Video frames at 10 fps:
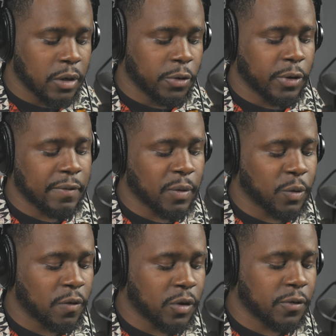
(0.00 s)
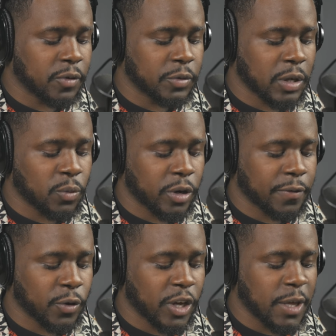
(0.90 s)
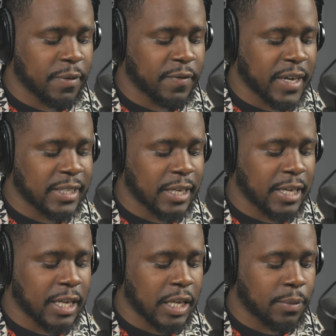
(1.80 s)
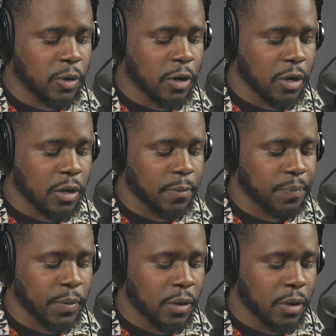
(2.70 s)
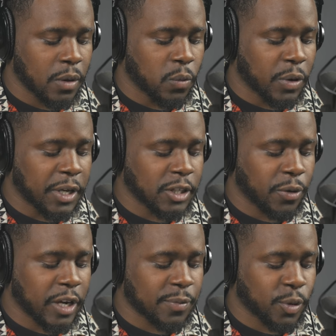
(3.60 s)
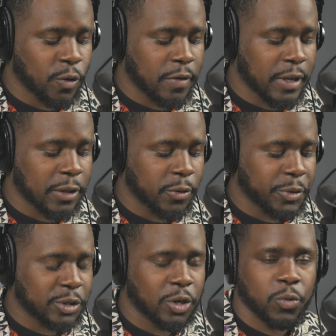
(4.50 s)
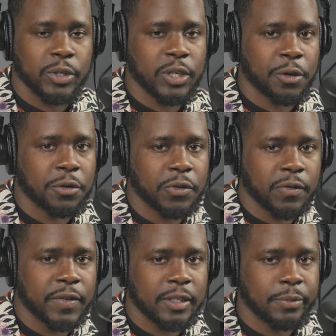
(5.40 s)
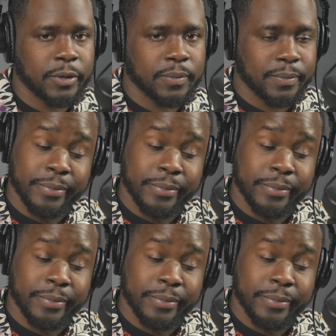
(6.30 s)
You'll never move on from someone if you keep investing in him or her when history has proven that there is no return on the investment